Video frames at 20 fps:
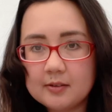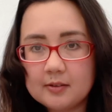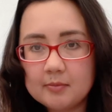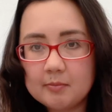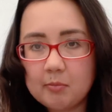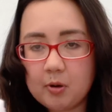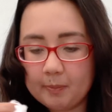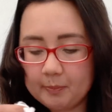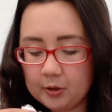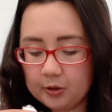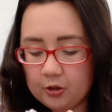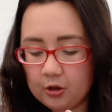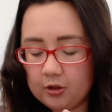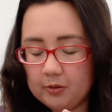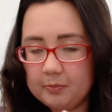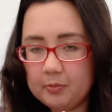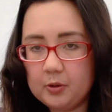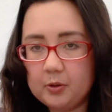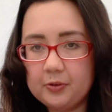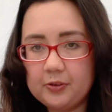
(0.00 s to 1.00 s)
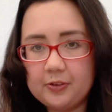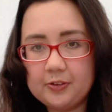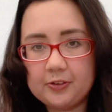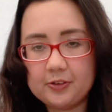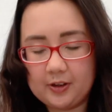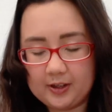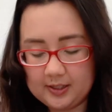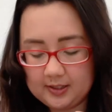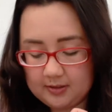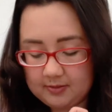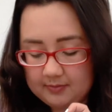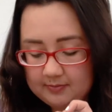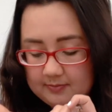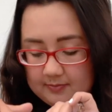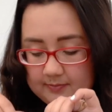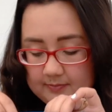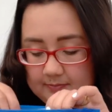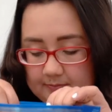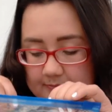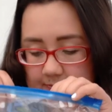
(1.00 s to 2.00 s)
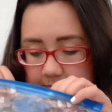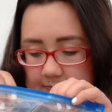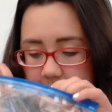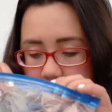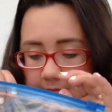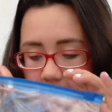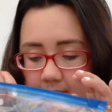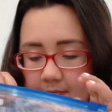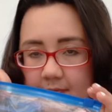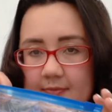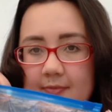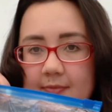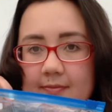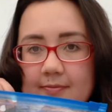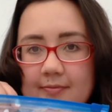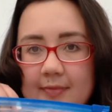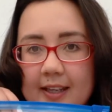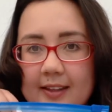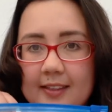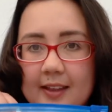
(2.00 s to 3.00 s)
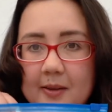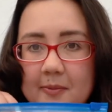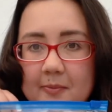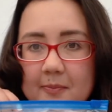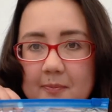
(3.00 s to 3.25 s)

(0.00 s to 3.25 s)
Pop your cotton balls inside, like that.